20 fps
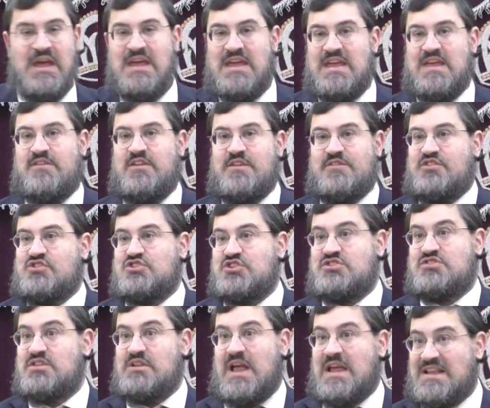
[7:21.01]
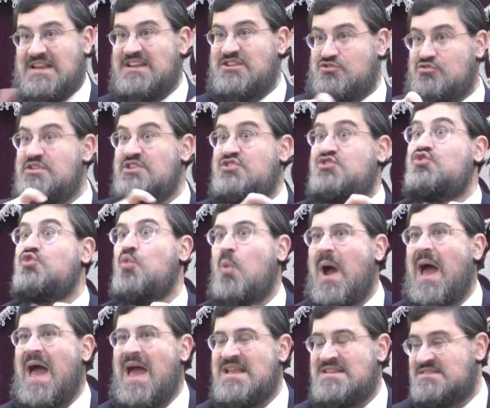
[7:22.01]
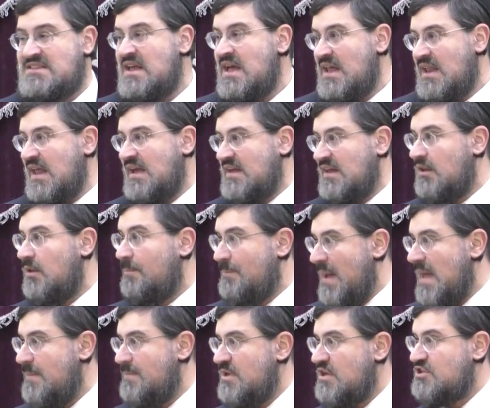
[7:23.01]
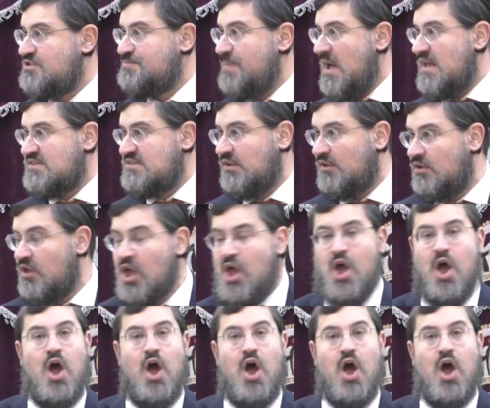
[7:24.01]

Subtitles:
Even if it's just like literally squares, like a little babyish puzzle,